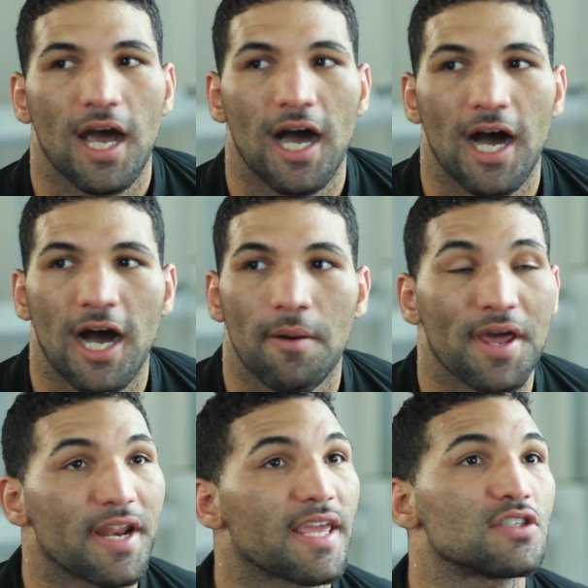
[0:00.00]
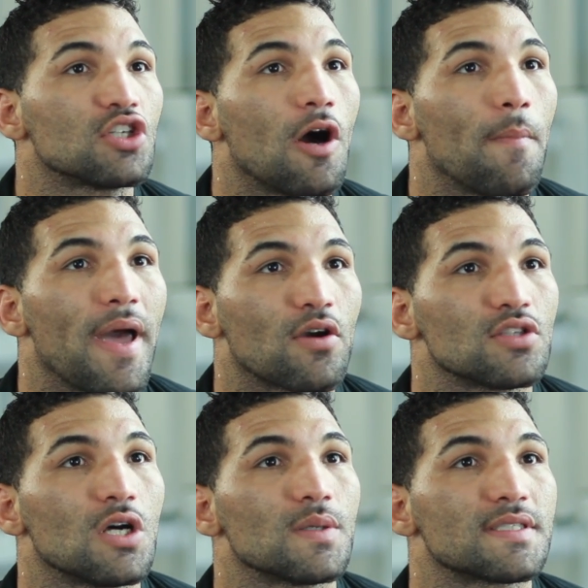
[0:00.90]
I didn't get to come back
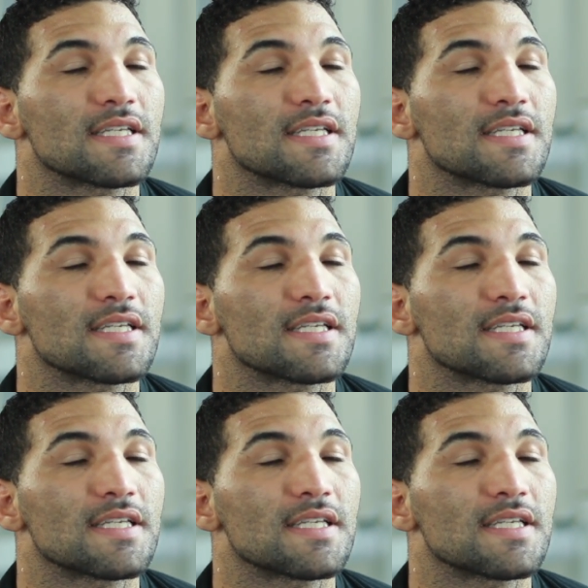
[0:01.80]
until I was